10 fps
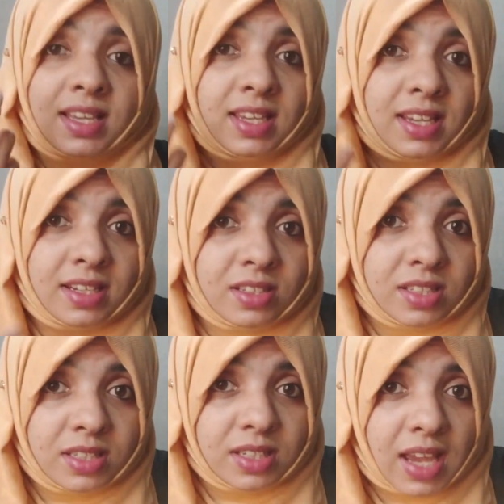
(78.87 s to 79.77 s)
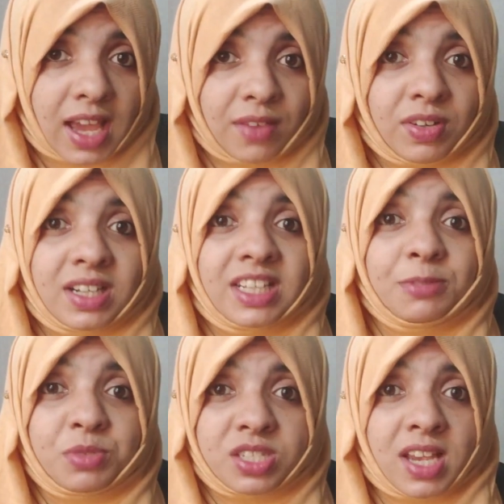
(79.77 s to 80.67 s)
he can have a
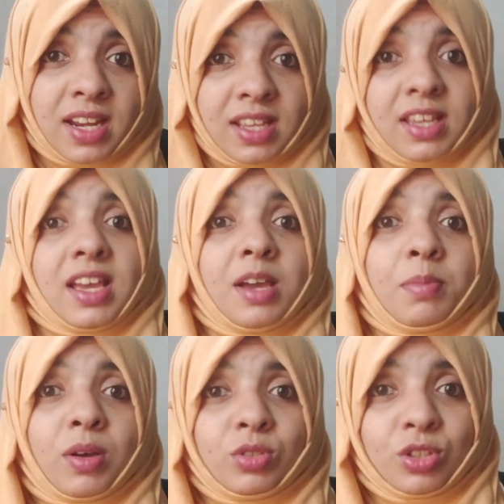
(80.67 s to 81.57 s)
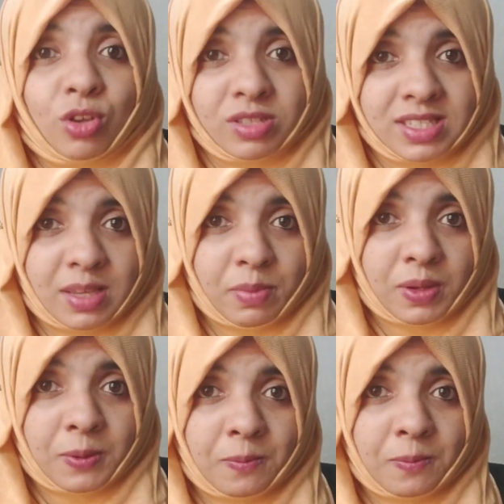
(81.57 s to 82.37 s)
deep study about the concept.